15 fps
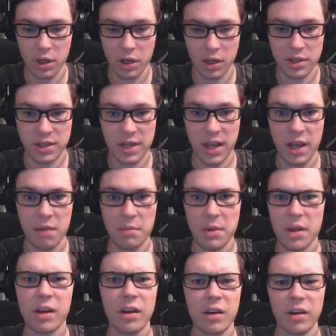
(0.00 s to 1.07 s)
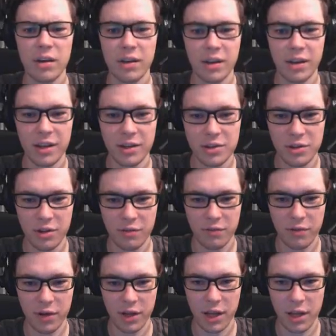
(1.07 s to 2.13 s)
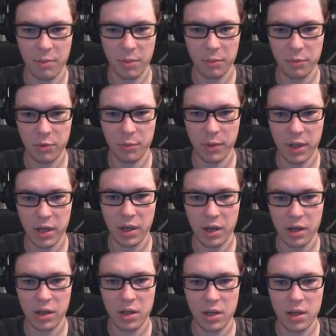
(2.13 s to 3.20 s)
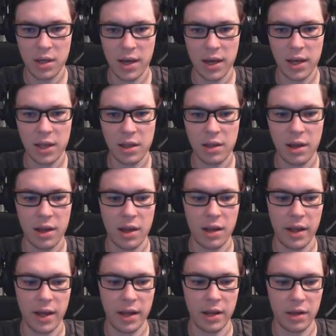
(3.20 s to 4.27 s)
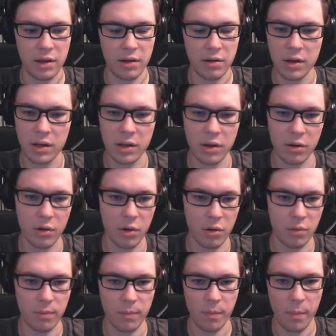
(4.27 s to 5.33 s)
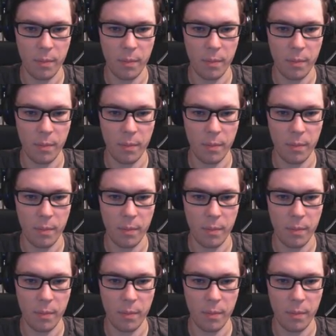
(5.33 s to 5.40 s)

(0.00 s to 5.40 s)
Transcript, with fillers: Kind of scared me there. She kind of freaking came up to me. Yeah, get the hell out of here. I ain't going.